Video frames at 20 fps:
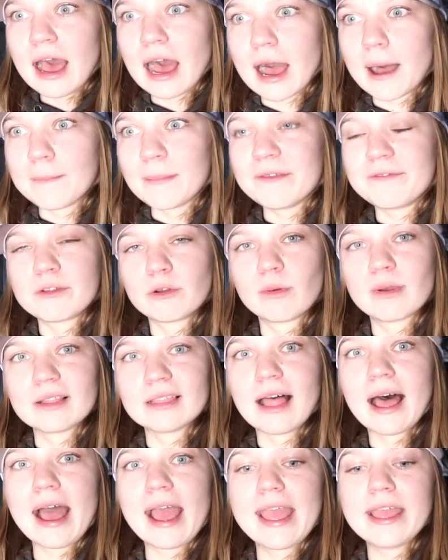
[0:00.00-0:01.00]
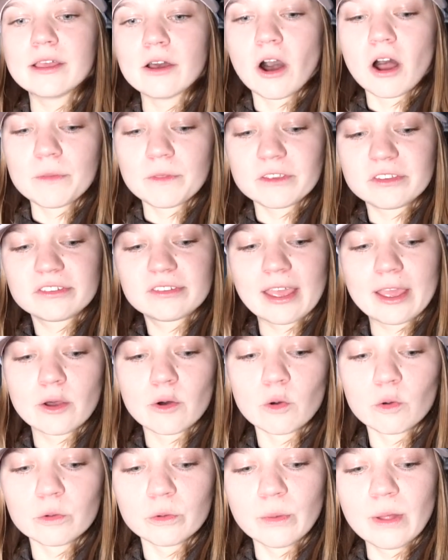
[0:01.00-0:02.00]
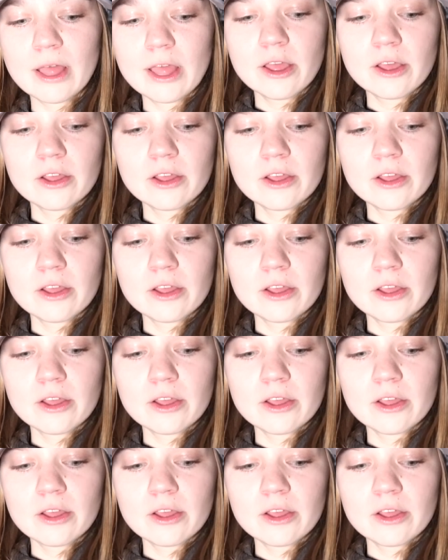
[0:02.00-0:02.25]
um, if you're relying on the sight hole